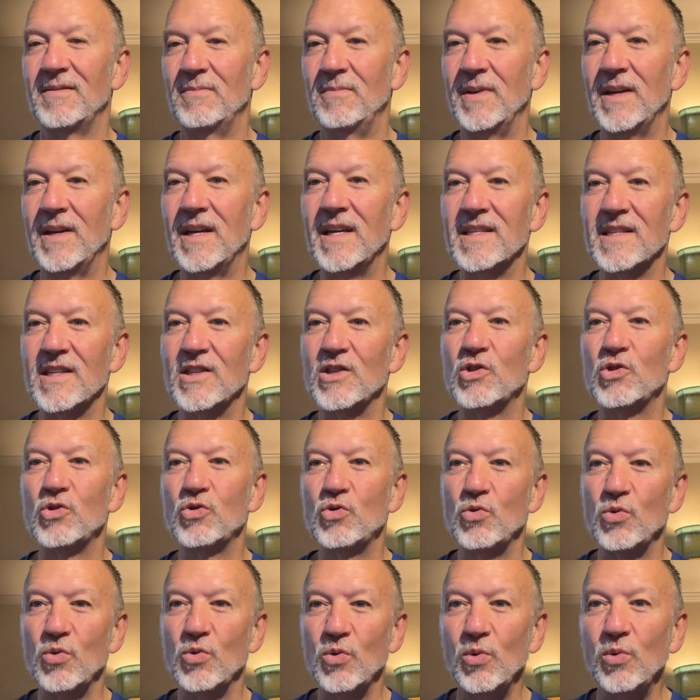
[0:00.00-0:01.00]
Because it's
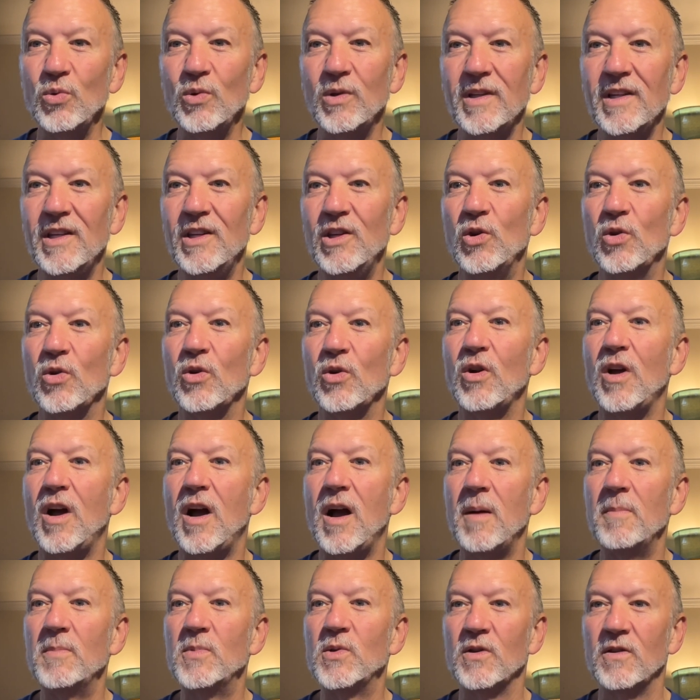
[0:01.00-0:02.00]
truly your
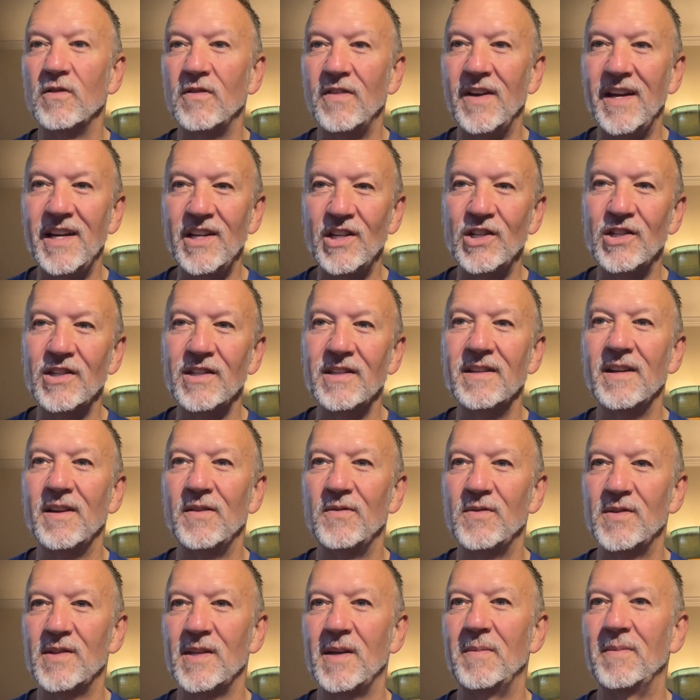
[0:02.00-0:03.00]
observation
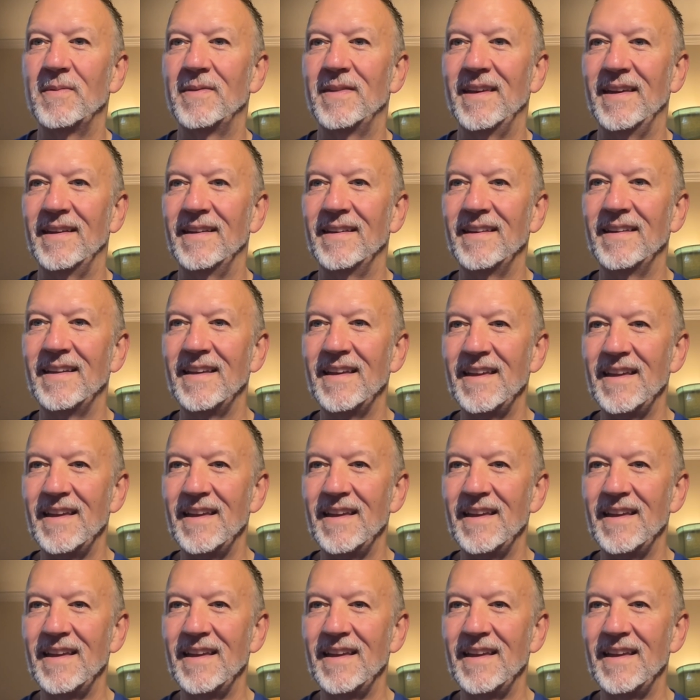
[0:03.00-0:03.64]
of something